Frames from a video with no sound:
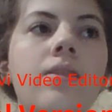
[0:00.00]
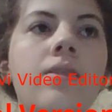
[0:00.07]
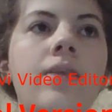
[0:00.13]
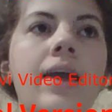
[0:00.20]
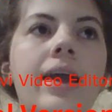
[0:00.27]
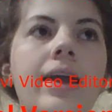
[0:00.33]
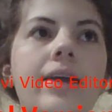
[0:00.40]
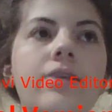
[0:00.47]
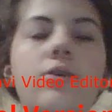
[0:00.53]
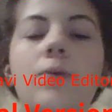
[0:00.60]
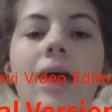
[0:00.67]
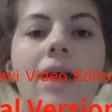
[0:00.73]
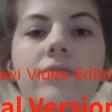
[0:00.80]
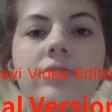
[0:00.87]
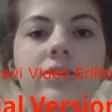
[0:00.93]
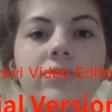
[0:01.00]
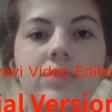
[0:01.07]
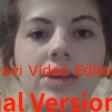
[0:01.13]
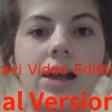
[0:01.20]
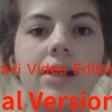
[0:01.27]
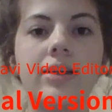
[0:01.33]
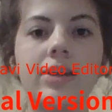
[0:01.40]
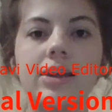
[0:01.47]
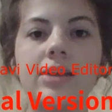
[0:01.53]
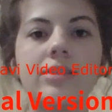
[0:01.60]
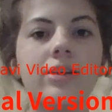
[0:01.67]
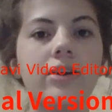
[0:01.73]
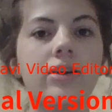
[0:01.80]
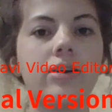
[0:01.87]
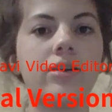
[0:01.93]
They don't have any finality
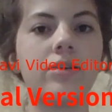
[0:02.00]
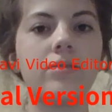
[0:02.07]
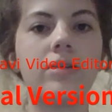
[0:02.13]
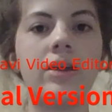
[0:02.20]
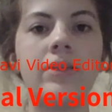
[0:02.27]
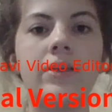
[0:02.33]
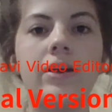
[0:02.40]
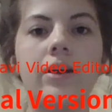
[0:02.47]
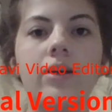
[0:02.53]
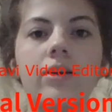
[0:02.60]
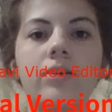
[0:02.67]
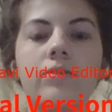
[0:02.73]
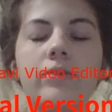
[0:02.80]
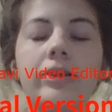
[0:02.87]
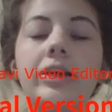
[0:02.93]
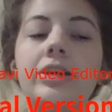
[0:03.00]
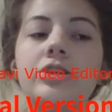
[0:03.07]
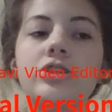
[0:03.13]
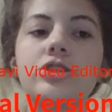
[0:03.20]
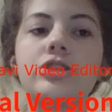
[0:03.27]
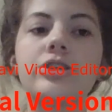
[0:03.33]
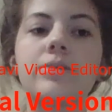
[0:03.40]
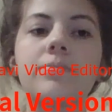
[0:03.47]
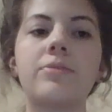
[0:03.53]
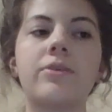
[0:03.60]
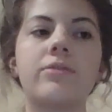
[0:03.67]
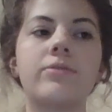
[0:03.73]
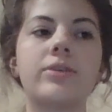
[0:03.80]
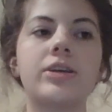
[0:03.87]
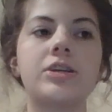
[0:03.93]
in their relationship.
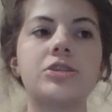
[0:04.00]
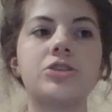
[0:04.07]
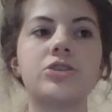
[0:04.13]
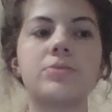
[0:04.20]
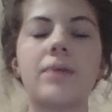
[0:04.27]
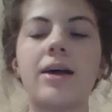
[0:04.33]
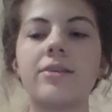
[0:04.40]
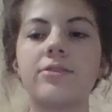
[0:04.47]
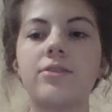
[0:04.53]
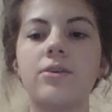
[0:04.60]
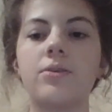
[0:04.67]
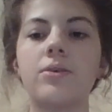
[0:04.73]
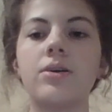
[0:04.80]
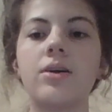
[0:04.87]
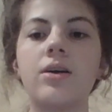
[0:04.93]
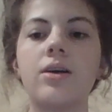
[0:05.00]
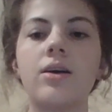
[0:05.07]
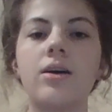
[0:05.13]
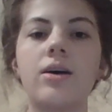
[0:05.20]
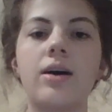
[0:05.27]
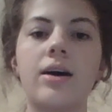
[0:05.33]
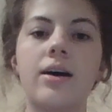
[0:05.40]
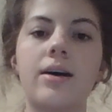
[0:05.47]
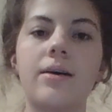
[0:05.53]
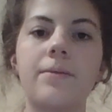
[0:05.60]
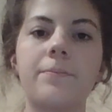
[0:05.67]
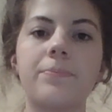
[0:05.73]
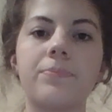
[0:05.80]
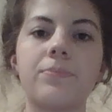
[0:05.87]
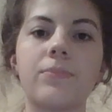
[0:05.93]
Their relationship has no
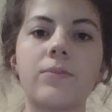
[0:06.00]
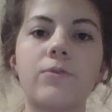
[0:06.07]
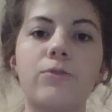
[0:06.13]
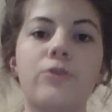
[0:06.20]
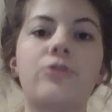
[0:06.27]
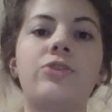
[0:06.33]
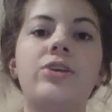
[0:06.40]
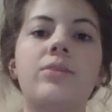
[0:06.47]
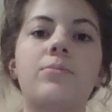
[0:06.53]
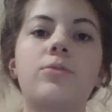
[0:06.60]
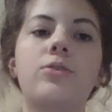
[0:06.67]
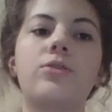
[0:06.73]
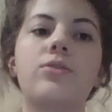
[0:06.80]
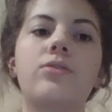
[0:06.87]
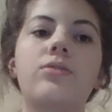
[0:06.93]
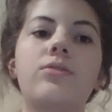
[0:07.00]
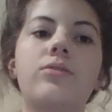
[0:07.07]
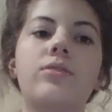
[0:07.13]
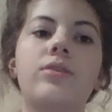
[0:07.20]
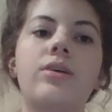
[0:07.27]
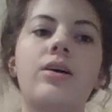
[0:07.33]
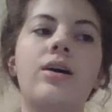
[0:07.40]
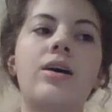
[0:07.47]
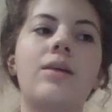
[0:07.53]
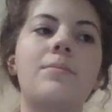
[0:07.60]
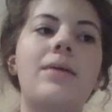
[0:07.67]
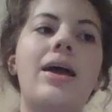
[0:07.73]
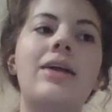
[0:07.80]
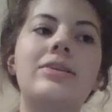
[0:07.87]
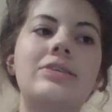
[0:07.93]
foreseeable
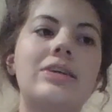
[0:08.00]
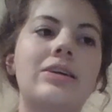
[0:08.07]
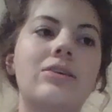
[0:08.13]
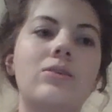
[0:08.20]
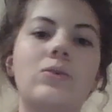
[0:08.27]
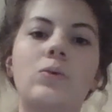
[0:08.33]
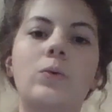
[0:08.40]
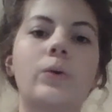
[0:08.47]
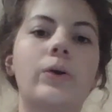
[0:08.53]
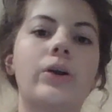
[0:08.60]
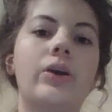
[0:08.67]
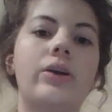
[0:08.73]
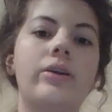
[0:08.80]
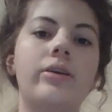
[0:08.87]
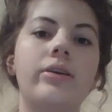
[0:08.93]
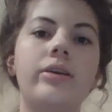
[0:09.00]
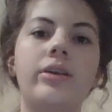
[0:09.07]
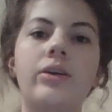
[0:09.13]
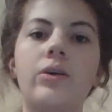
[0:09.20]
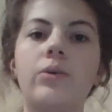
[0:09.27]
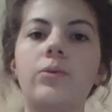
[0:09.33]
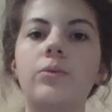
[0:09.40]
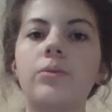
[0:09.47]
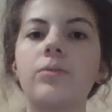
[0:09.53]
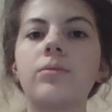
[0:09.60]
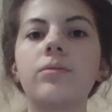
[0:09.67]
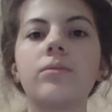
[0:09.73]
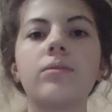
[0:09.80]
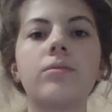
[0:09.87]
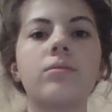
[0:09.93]
ending, or
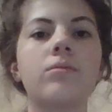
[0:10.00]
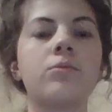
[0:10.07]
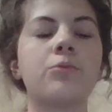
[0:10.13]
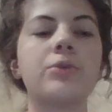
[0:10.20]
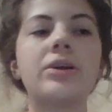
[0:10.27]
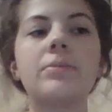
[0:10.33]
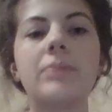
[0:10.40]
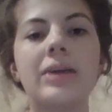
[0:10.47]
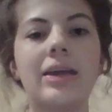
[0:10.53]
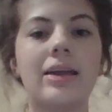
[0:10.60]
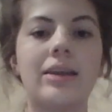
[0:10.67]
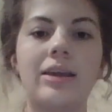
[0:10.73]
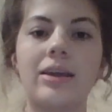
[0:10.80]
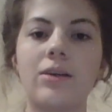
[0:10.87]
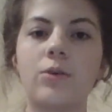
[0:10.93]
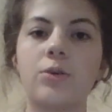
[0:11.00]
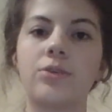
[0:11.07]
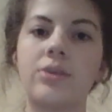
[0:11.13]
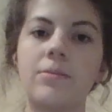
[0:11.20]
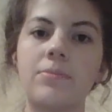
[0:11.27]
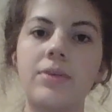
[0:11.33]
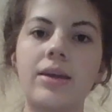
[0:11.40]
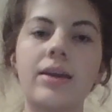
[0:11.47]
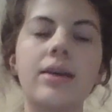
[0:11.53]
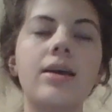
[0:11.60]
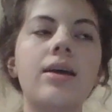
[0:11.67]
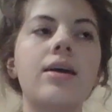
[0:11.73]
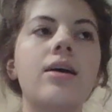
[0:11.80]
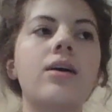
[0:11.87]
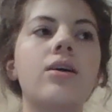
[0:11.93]
re-beginning or something.
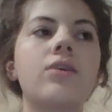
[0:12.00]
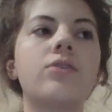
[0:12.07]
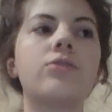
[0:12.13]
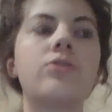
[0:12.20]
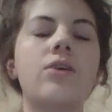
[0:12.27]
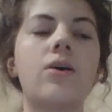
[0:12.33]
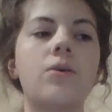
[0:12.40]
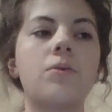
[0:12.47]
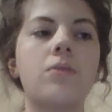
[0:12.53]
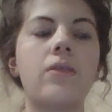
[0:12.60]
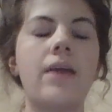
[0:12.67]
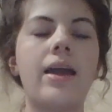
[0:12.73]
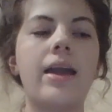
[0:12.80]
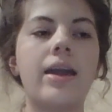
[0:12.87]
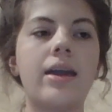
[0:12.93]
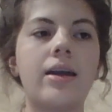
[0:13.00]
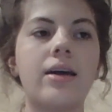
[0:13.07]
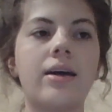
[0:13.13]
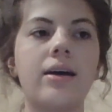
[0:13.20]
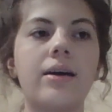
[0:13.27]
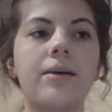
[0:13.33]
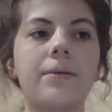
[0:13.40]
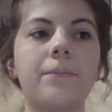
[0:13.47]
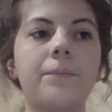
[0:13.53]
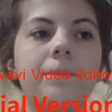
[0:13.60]
So there